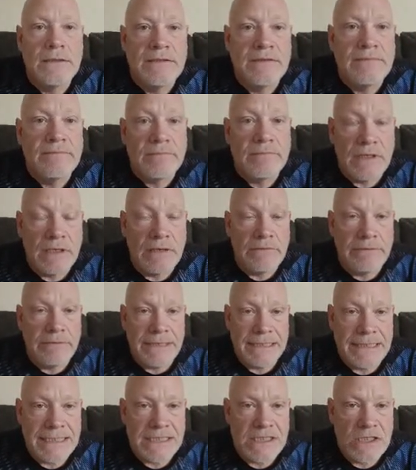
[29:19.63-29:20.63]
All right, that's
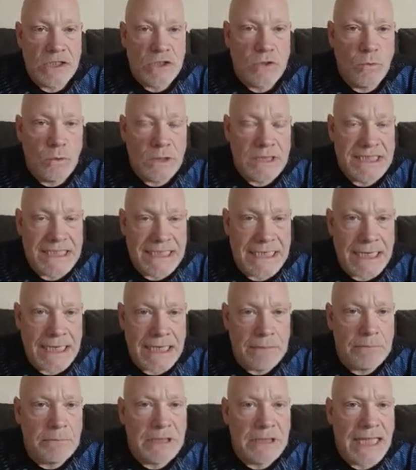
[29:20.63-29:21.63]
a 28
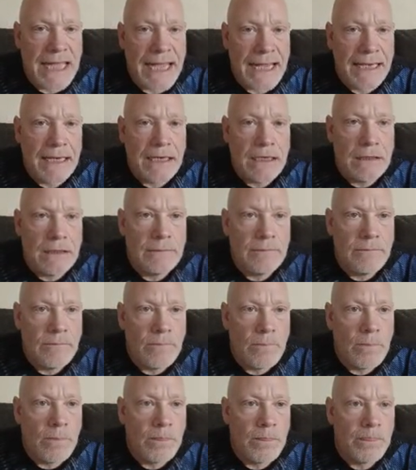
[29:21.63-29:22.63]
black.
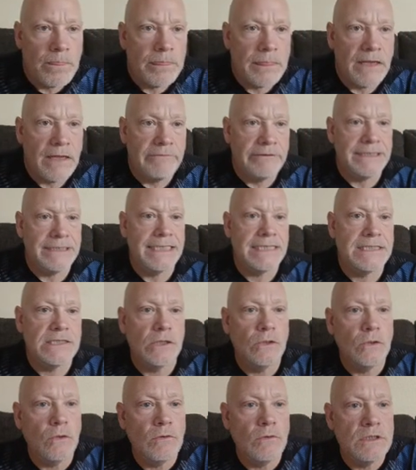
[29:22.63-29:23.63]
All right, that's a
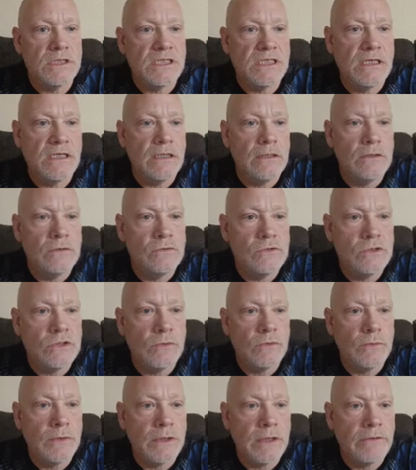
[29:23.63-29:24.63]
loss though, so we're
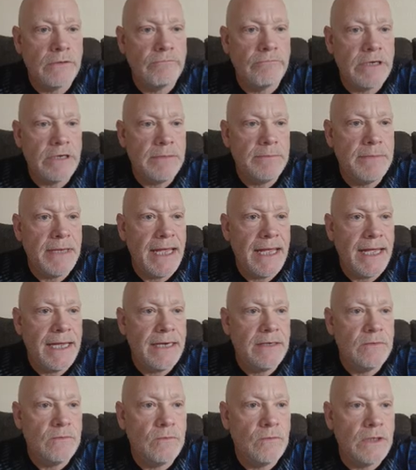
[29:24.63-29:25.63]
gonna rebet.
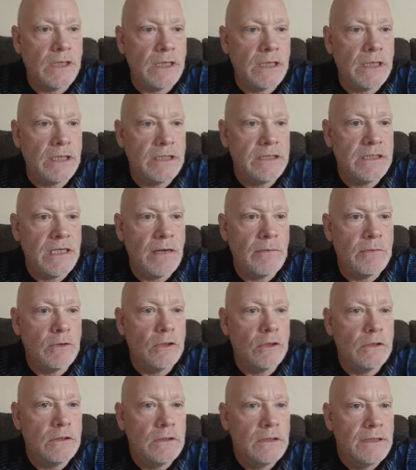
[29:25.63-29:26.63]
We're gonna double,
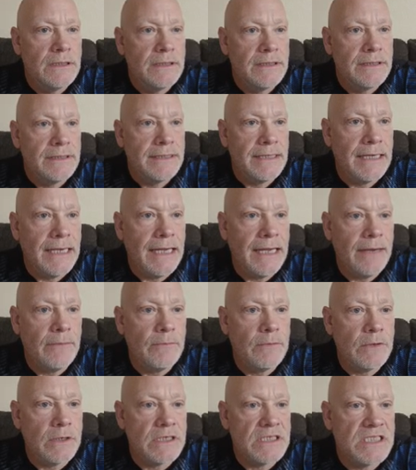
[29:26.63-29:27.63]
and we're gonna
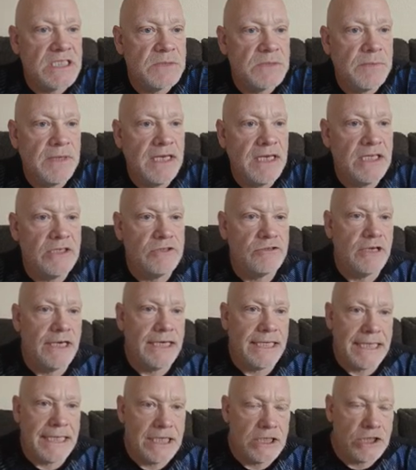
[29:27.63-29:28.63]
spin and try to
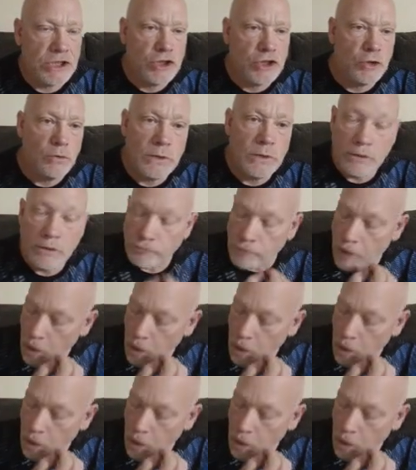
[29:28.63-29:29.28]
get 2 in a row.